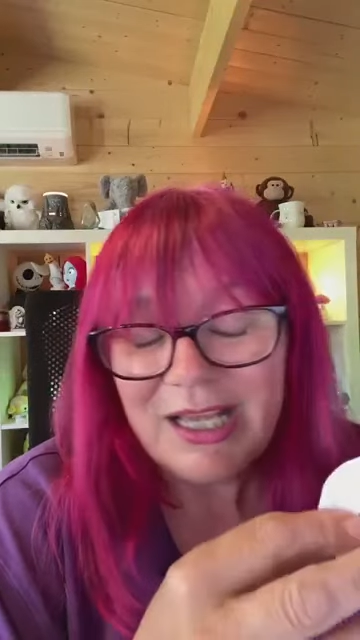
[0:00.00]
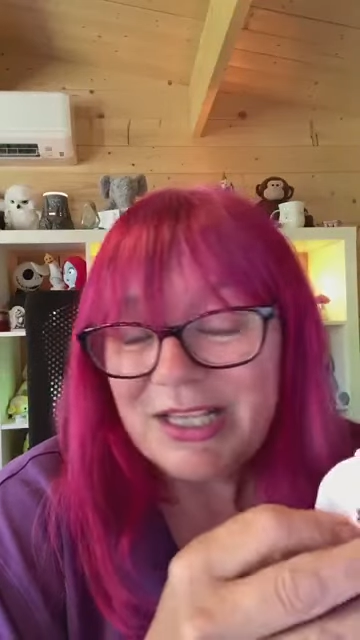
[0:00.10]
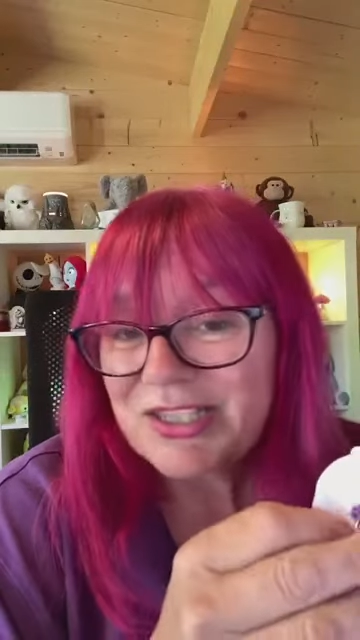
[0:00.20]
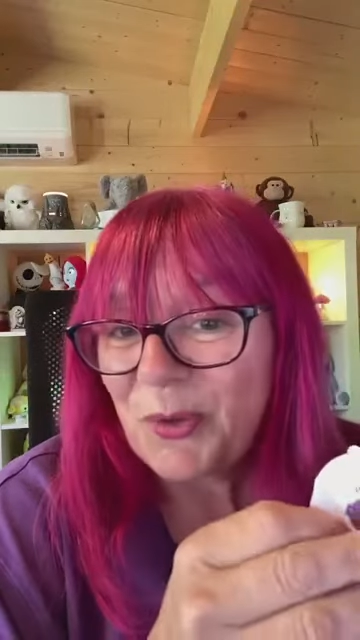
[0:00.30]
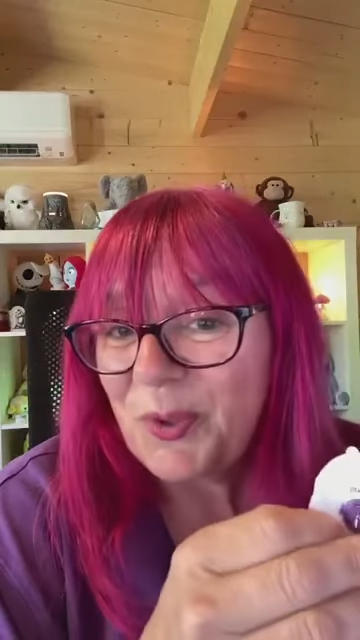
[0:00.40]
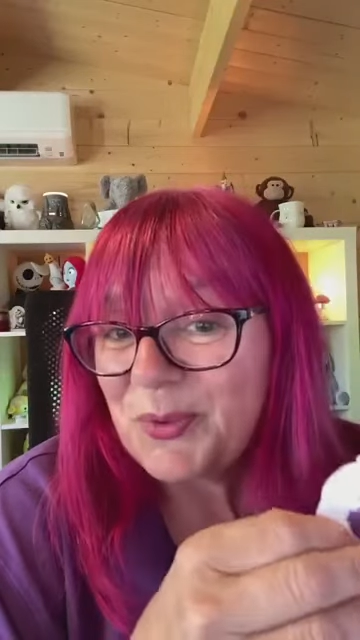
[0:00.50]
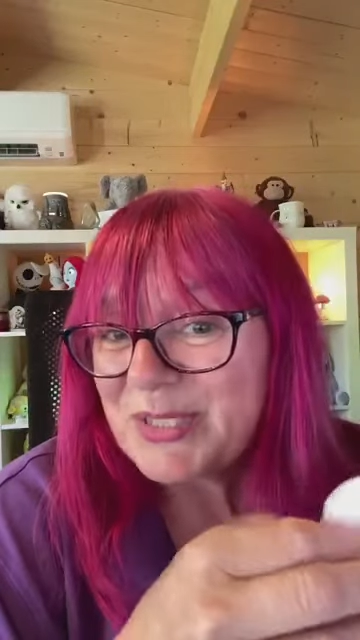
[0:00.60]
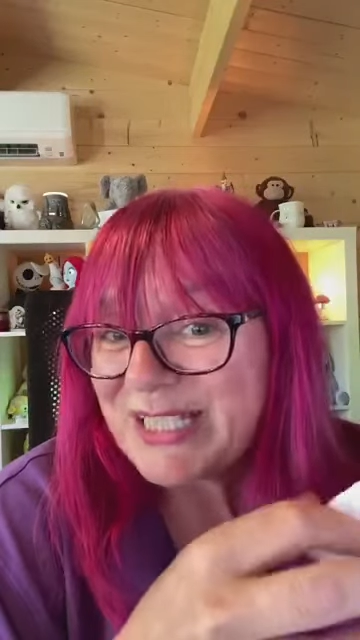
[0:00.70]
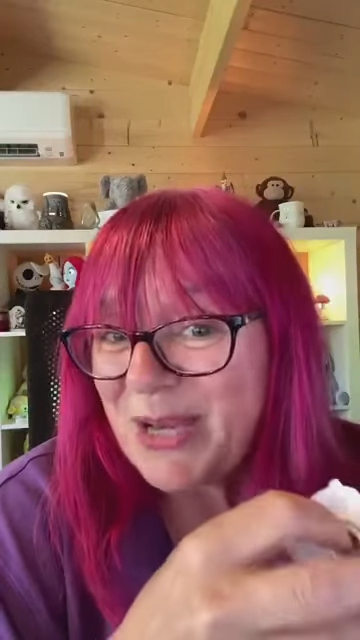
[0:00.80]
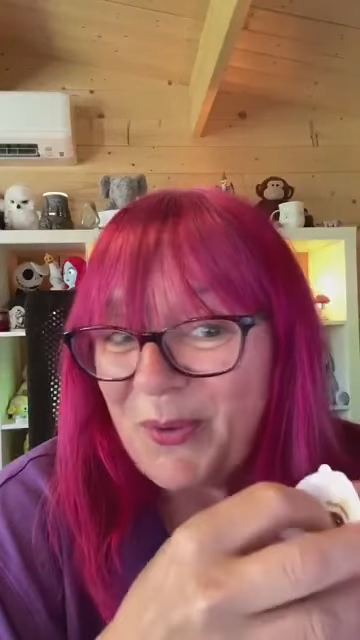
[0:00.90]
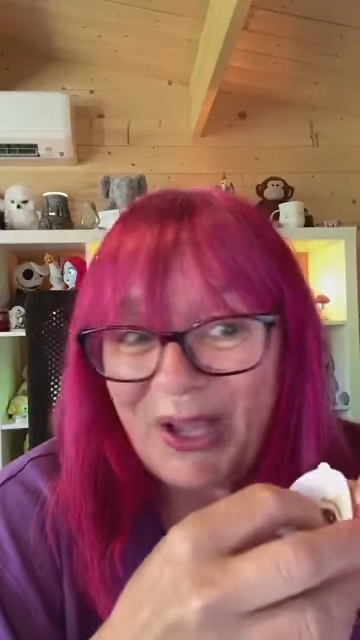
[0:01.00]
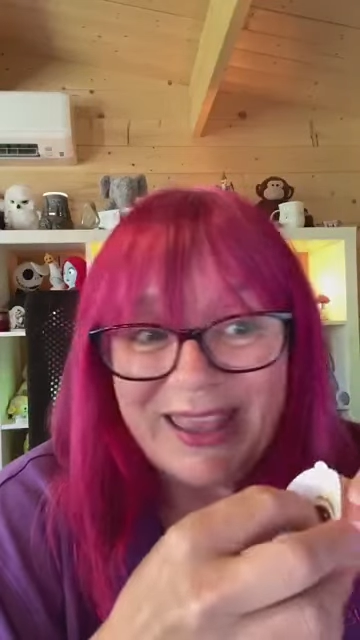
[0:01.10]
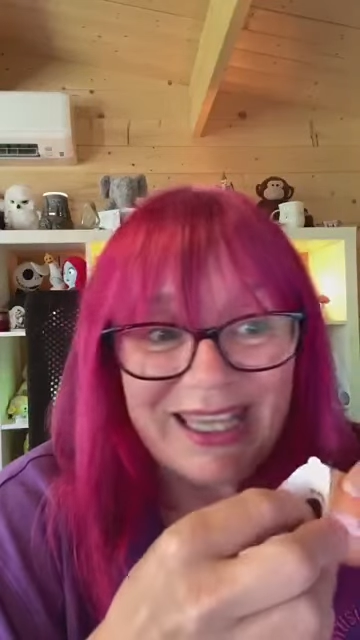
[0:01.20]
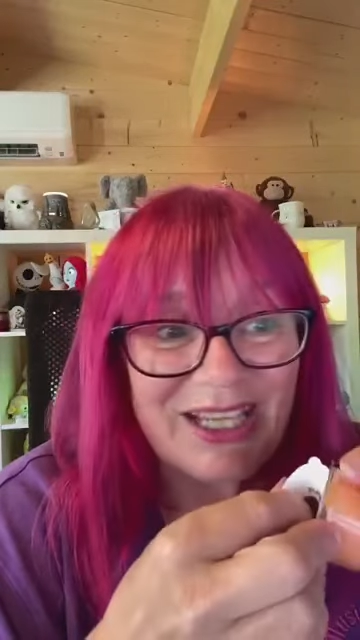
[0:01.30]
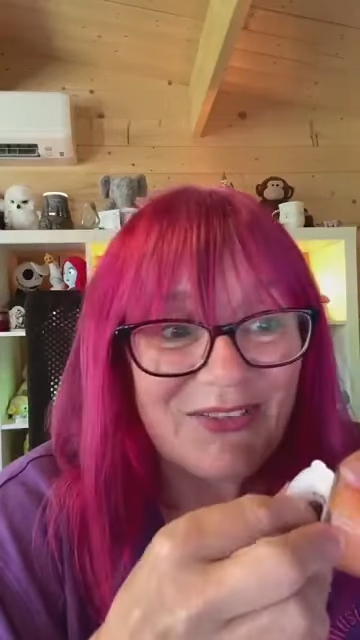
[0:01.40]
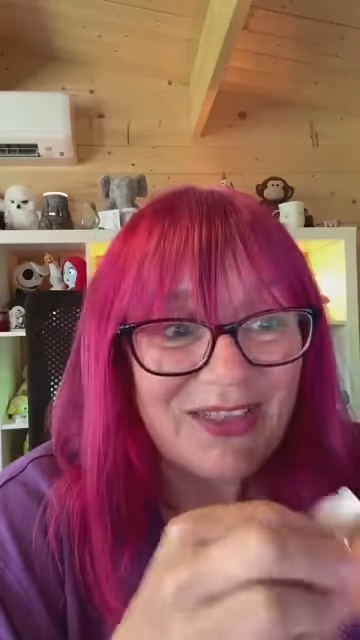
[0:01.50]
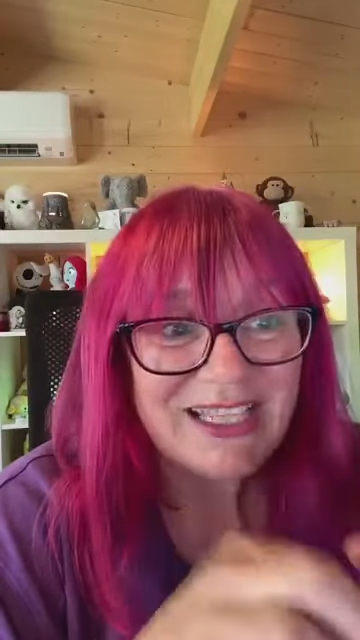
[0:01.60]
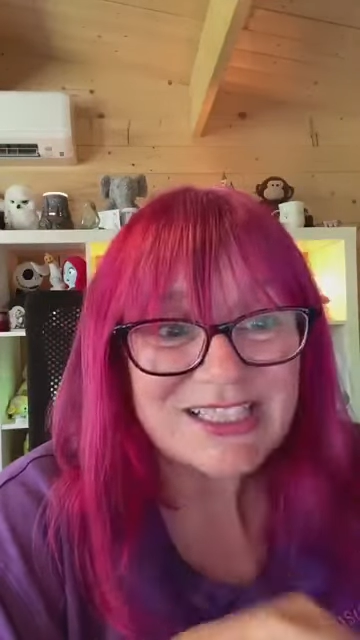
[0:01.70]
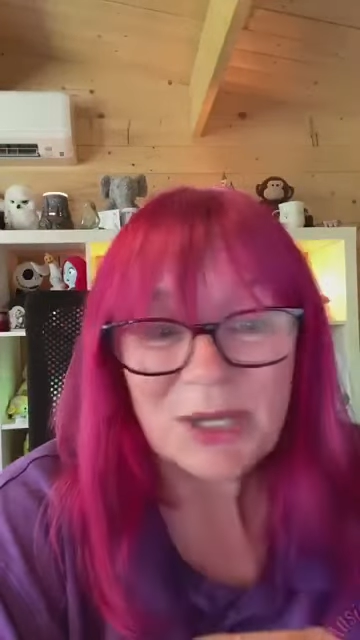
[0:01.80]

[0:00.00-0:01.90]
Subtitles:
So we will see what I think of this.